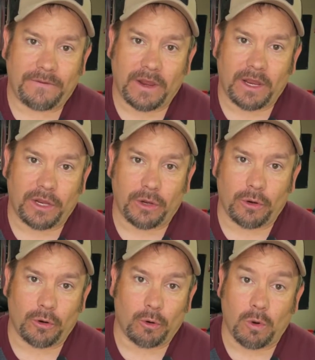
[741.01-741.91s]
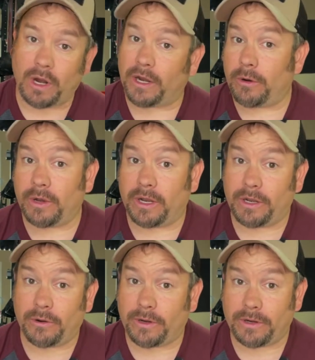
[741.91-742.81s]
you want to do a
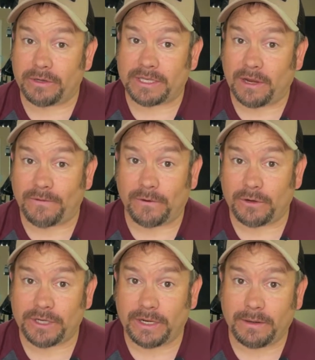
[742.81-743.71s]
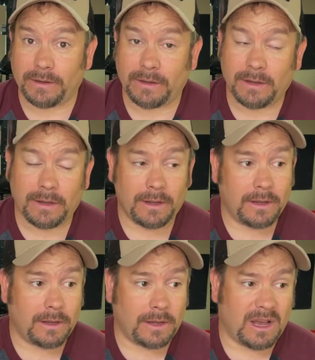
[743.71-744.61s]
do-it-yourself version,
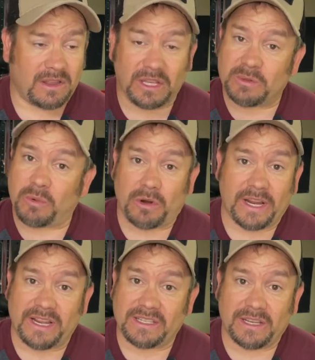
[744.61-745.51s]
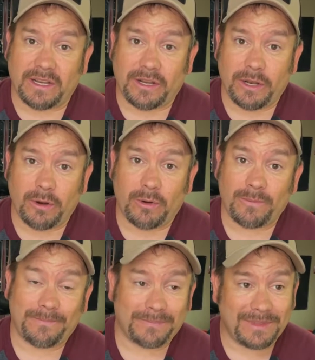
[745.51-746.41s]
this is pretty easy to do.
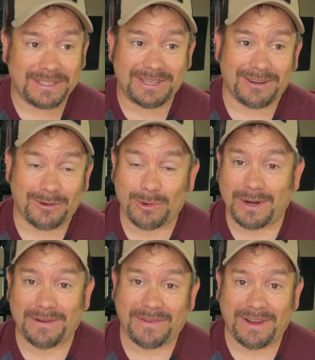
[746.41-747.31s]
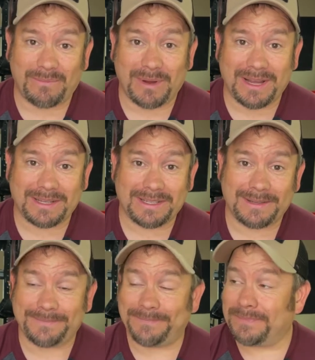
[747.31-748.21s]
It's under 25 bucks.
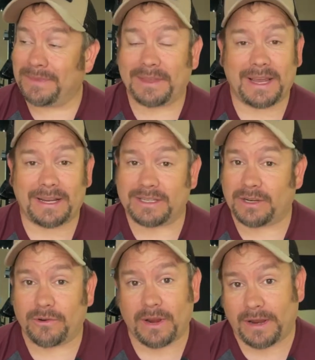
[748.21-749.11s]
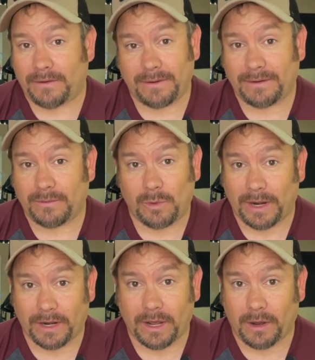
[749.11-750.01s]
That is a great
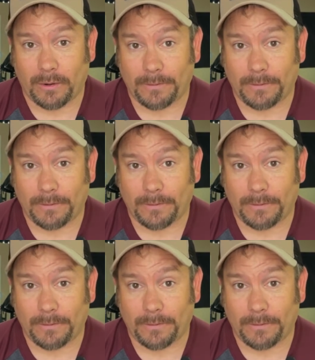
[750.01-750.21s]
way to go.